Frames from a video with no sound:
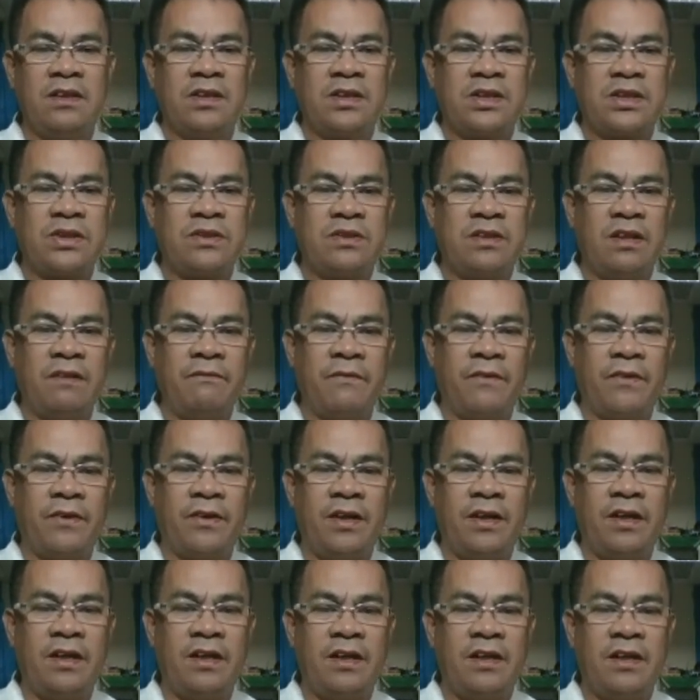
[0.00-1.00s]
So
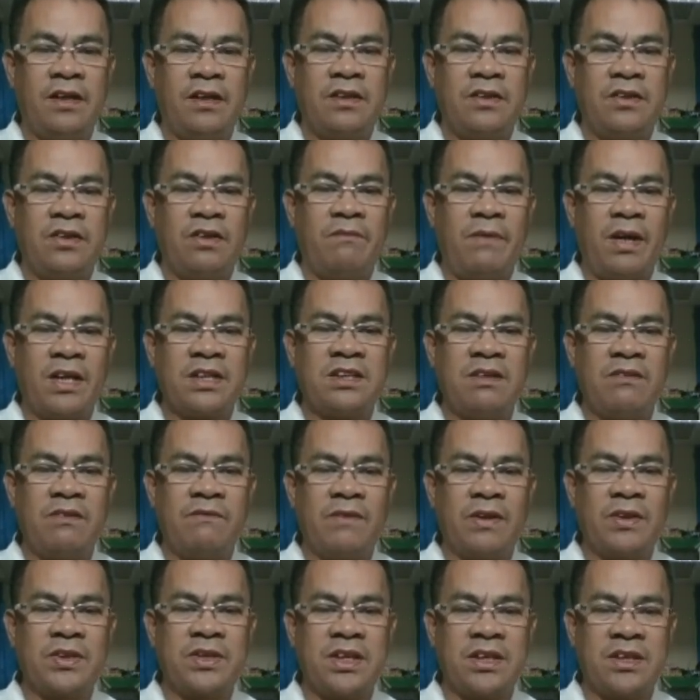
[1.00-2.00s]
therefore, your maximum
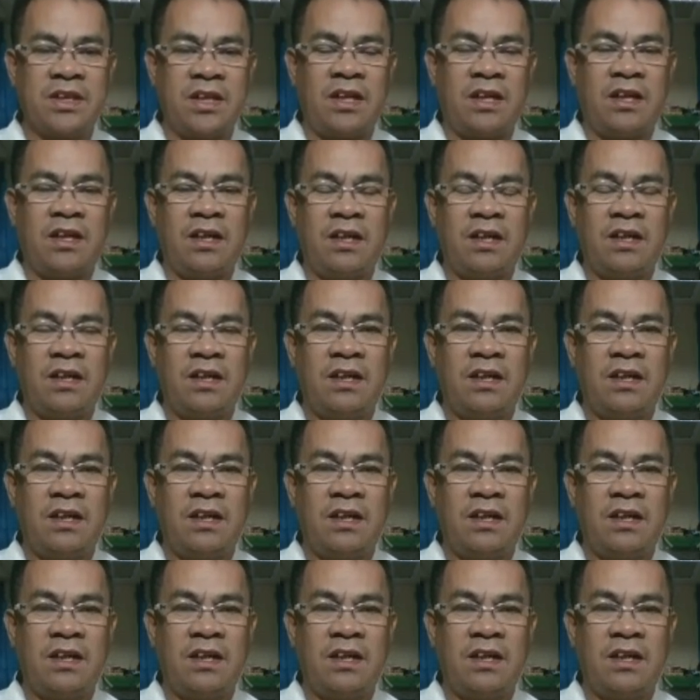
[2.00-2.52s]
velocity